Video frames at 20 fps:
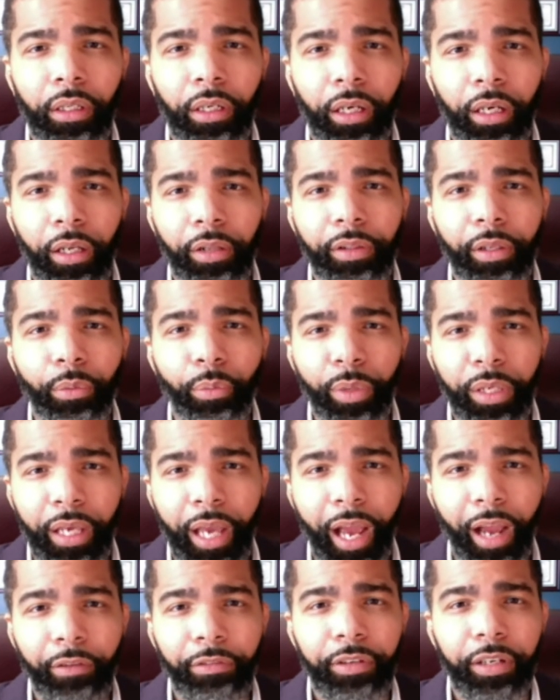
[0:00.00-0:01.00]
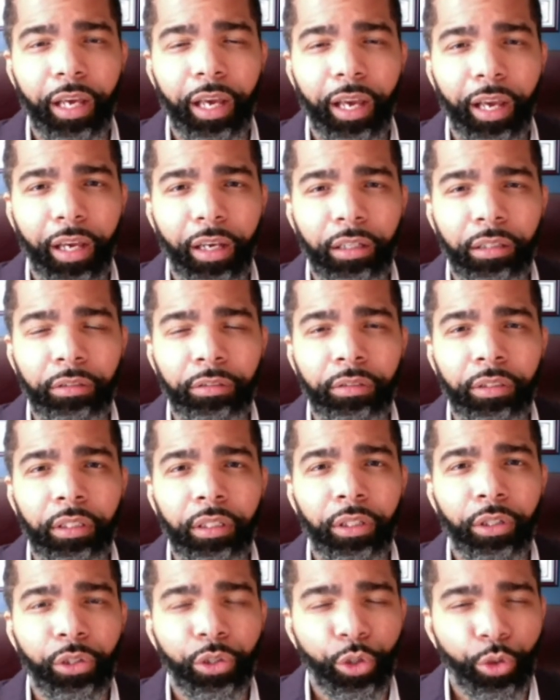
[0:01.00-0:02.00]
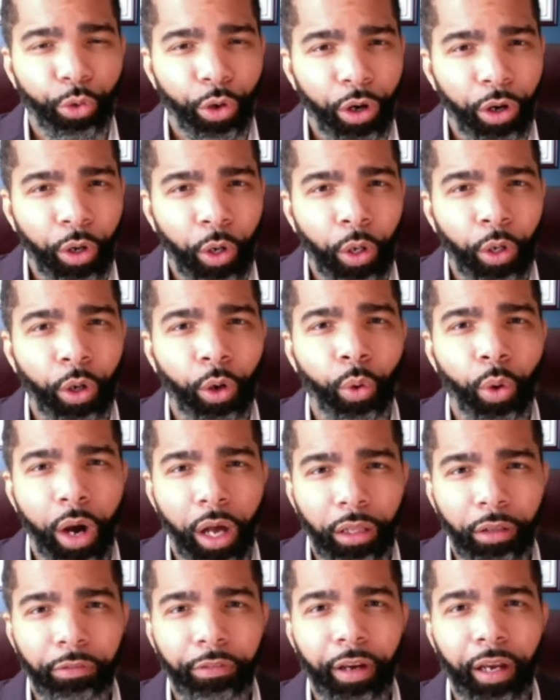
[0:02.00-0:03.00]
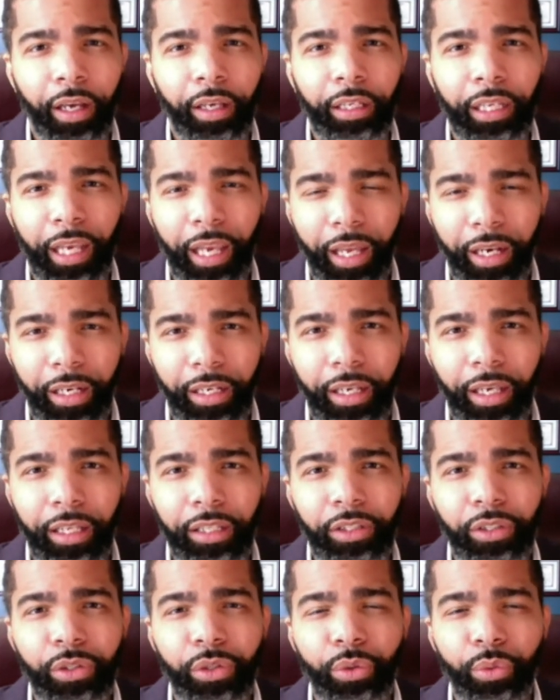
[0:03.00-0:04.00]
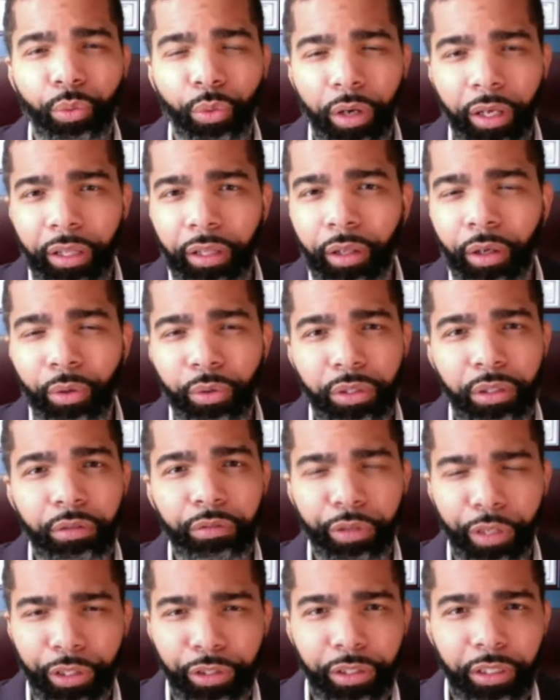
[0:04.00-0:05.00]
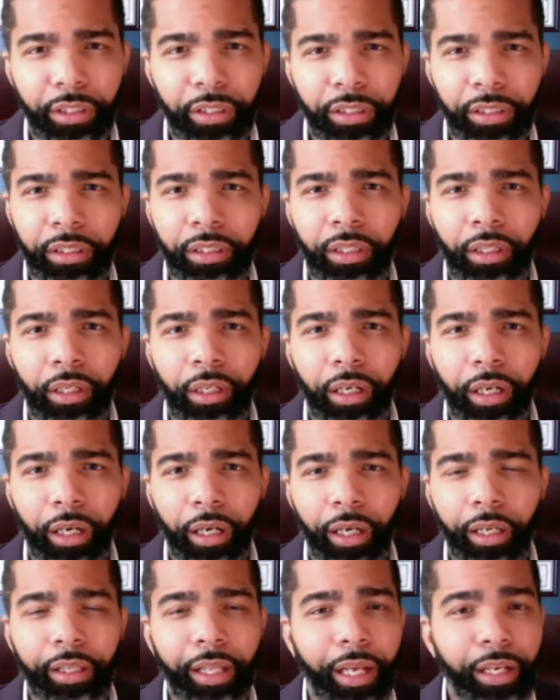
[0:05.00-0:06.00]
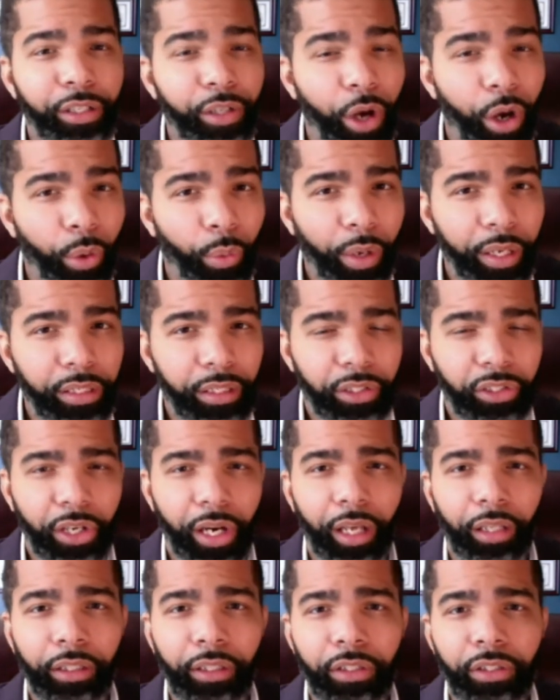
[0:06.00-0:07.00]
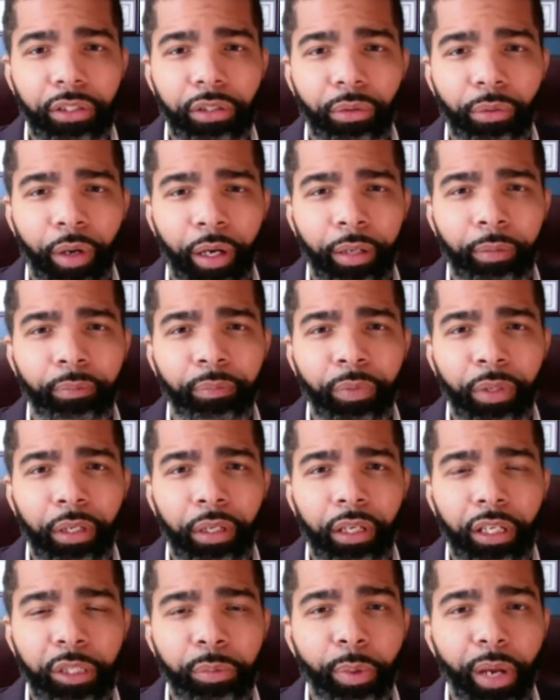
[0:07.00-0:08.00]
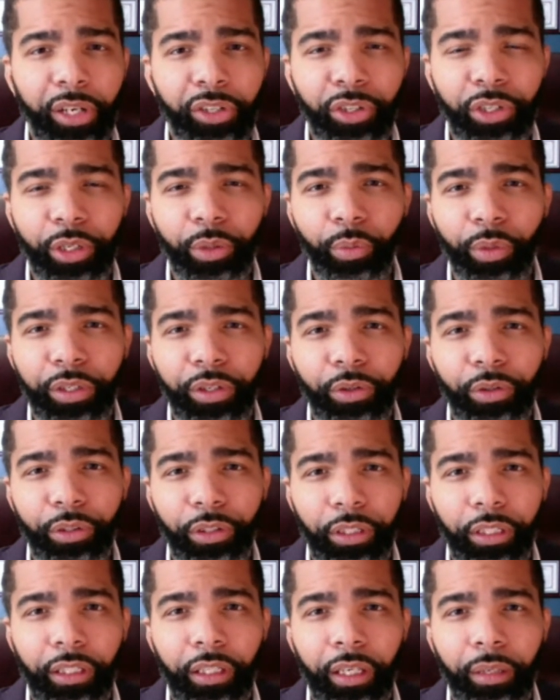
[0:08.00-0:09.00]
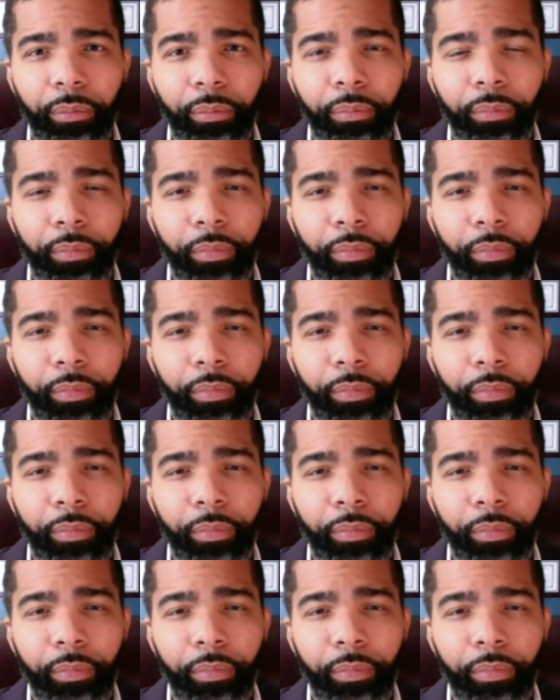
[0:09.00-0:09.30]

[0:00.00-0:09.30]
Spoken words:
that we have to have strong, qualified candidates to run those divisions. And that is always a challenge, right? Especially when you're looking at